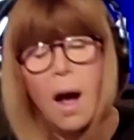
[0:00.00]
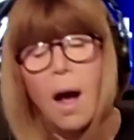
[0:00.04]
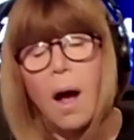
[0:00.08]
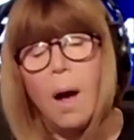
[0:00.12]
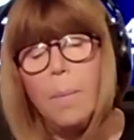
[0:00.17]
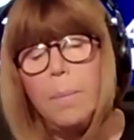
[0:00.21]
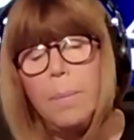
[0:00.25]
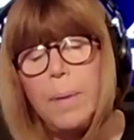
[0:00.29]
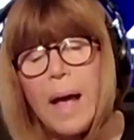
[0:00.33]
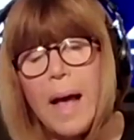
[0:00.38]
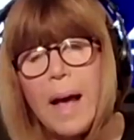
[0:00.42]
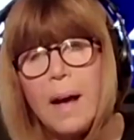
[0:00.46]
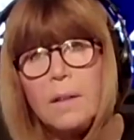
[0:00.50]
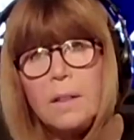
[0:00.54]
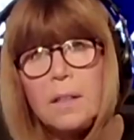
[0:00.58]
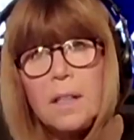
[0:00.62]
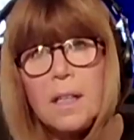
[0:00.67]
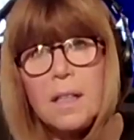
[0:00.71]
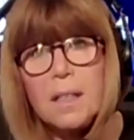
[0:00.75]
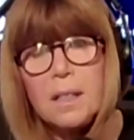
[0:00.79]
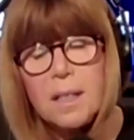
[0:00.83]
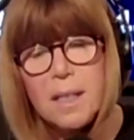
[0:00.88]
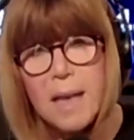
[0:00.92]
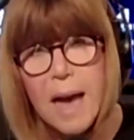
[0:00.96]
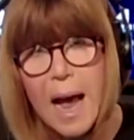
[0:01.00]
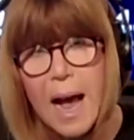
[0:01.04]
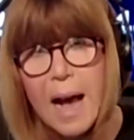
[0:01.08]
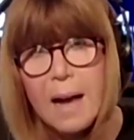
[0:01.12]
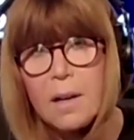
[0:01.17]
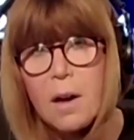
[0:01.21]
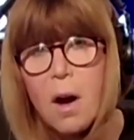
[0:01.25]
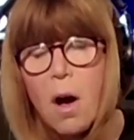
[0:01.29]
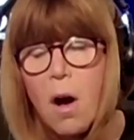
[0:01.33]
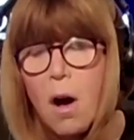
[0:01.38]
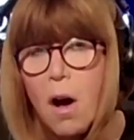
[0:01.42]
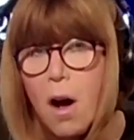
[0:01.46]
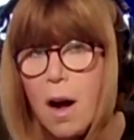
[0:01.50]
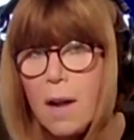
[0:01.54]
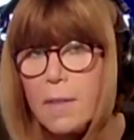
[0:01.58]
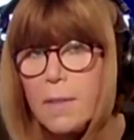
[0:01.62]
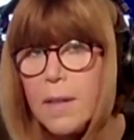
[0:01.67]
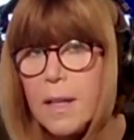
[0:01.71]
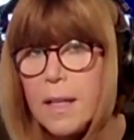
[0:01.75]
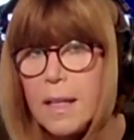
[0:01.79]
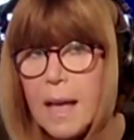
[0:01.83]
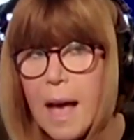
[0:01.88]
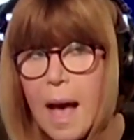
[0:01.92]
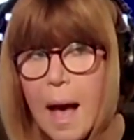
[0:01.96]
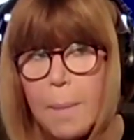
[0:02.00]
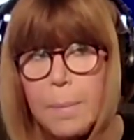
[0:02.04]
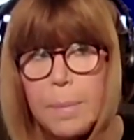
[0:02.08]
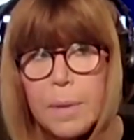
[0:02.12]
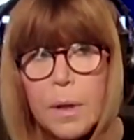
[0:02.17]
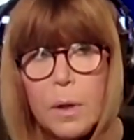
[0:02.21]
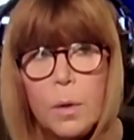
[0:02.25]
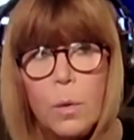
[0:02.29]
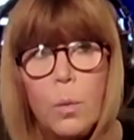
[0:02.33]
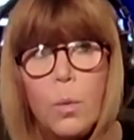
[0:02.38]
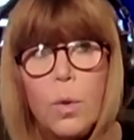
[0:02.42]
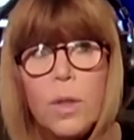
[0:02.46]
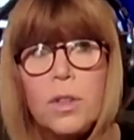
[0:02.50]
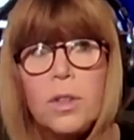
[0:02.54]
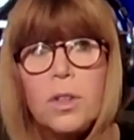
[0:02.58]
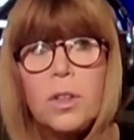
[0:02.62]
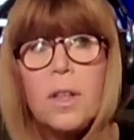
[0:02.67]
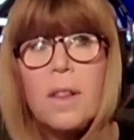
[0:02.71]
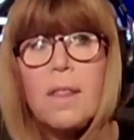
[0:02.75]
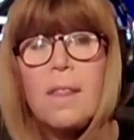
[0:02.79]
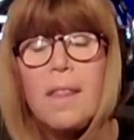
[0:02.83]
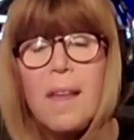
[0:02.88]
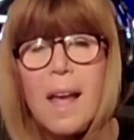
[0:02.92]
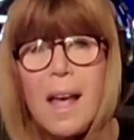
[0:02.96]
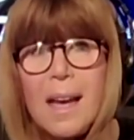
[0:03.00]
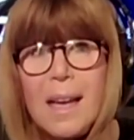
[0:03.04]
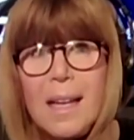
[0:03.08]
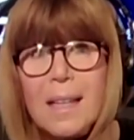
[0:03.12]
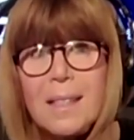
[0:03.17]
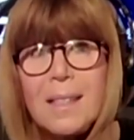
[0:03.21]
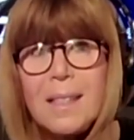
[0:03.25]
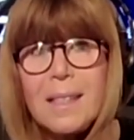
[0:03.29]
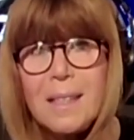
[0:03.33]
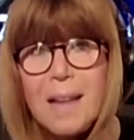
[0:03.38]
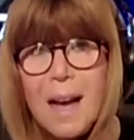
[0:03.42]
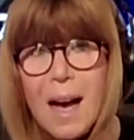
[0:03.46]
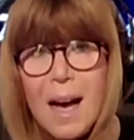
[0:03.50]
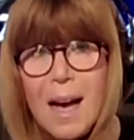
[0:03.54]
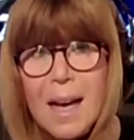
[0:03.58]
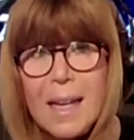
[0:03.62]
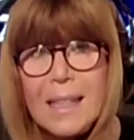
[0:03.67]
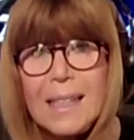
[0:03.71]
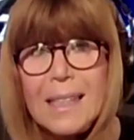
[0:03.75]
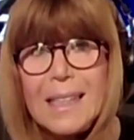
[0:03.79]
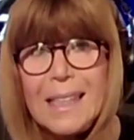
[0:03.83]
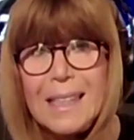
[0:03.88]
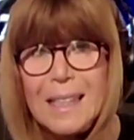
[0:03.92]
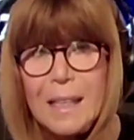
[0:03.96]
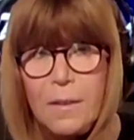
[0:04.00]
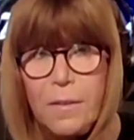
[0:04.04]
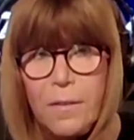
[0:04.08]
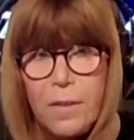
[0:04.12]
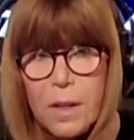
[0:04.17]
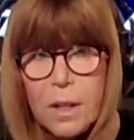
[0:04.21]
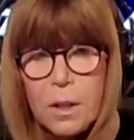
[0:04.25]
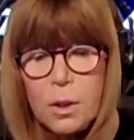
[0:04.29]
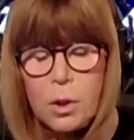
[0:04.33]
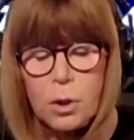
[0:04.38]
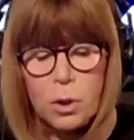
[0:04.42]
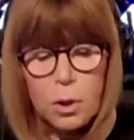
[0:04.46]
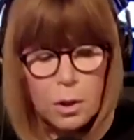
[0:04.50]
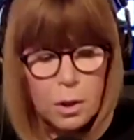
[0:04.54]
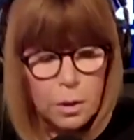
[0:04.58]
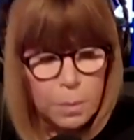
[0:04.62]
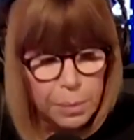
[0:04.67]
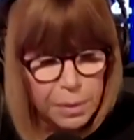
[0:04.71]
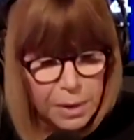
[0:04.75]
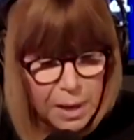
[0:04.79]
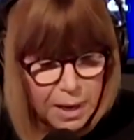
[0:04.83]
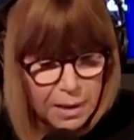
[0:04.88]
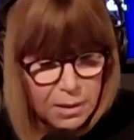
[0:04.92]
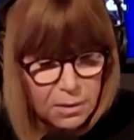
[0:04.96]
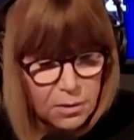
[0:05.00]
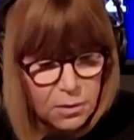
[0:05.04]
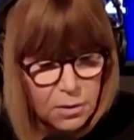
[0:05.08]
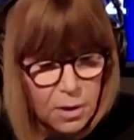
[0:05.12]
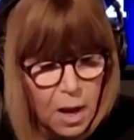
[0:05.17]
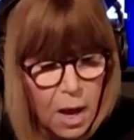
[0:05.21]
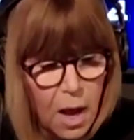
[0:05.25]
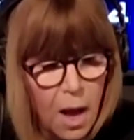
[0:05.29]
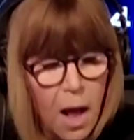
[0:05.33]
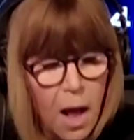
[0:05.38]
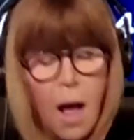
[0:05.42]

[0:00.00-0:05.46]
about the attack on the Capitol, which they denied even took place.